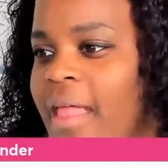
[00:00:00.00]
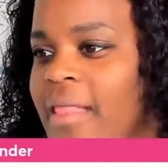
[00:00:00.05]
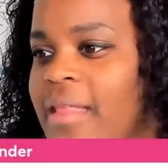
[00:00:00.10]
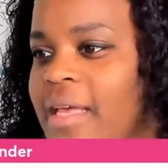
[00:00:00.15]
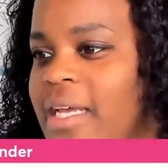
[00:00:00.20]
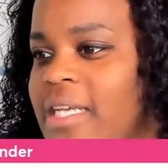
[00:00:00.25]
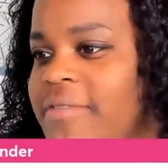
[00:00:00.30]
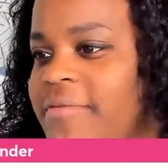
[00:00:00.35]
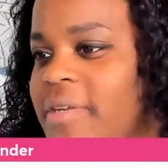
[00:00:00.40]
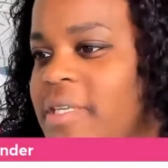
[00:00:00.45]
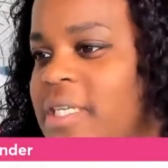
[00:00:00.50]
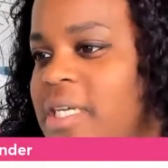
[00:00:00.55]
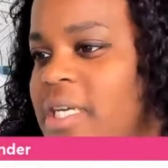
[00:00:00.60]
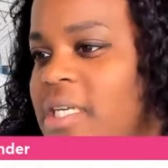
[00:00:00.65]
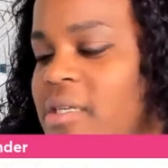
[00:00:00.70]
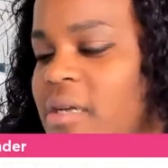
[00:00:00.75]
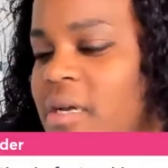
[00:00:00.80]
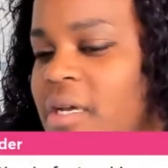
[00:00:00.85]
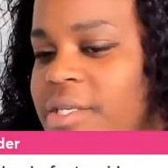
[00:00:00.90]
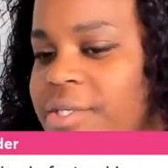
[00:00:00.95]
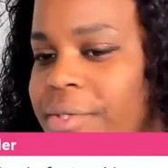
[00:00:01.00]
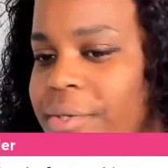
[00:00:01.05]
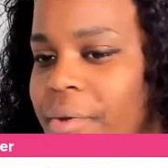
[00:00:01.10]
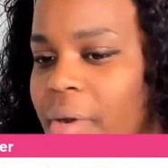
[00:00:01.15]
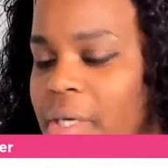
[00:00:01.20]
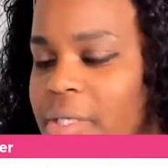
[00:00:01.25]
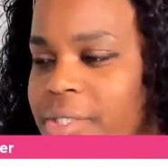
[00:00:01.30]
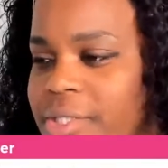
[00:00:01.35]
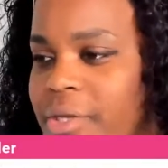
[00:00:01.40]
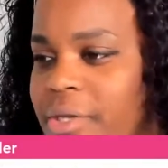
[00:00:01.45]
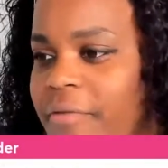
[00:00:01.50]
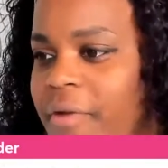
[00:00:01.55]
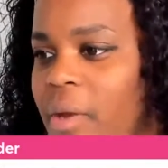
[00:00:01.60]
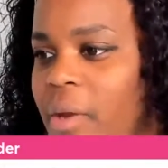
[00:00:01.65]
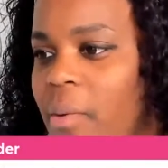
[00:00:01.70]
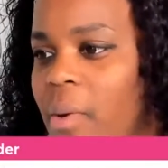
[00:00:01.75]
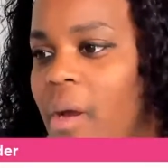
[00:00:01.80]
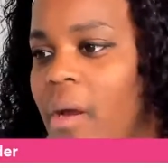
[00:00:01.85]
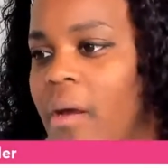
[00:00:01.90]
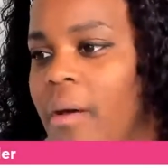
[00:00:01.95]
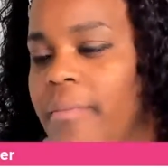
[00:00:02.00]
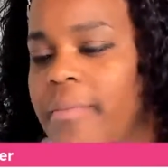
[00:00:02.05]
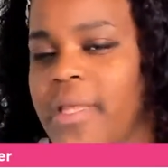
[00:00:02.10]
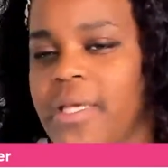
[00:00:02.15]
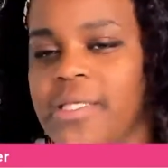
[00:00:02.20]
Thanks for teaching us. You are so very welcome.